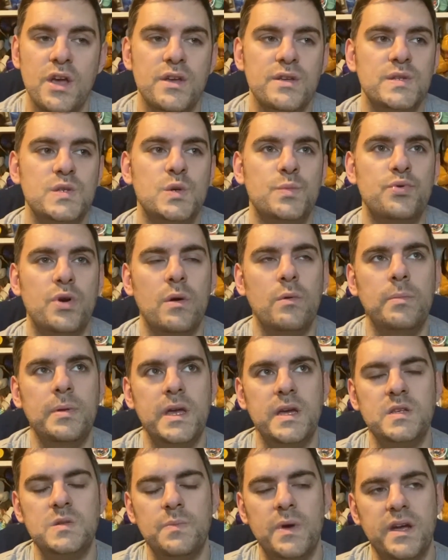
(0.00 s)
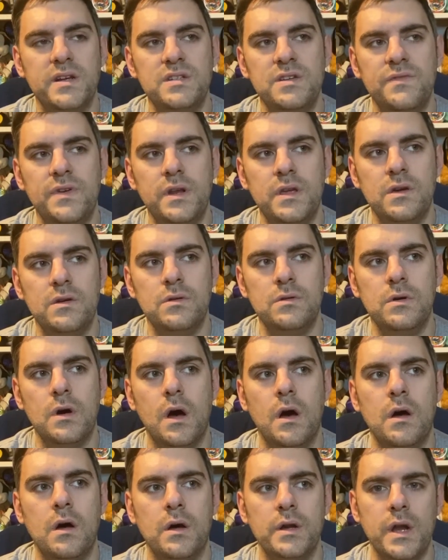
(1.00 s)
So probably expect a video
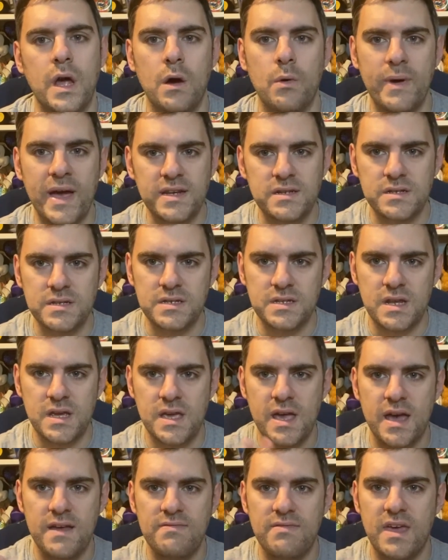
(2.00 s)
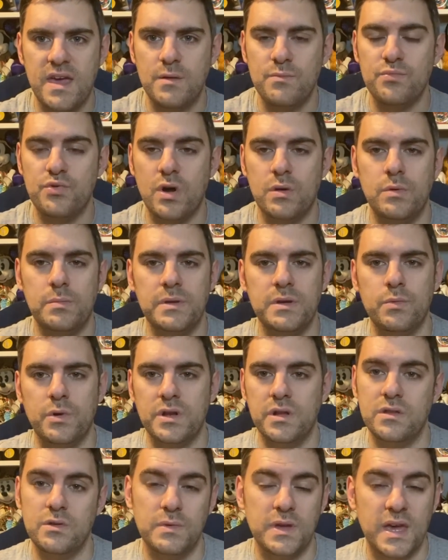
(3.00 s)
on a Wednesday and then probably one
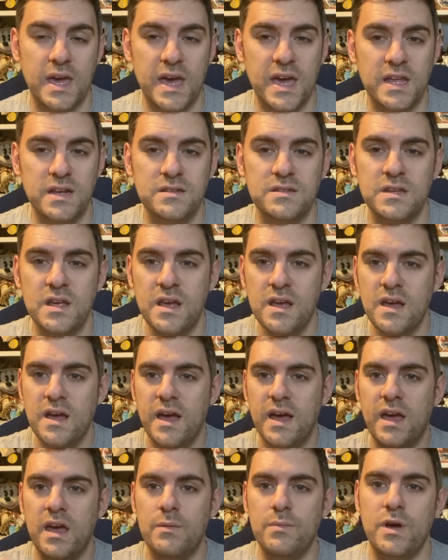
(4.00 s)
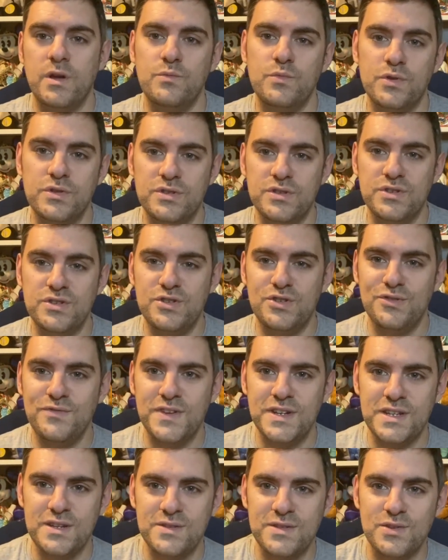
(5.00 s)
at the weekend, um, and we'll do two
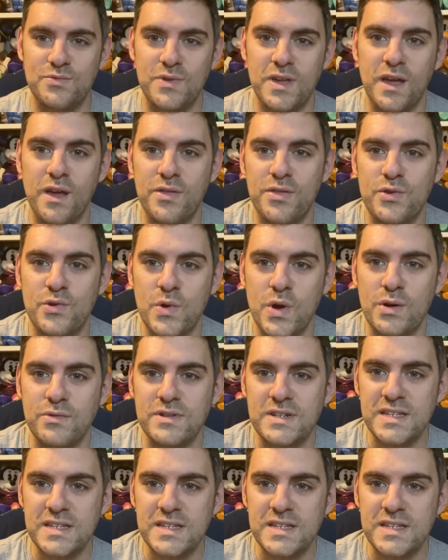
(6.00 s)
videos a week throughout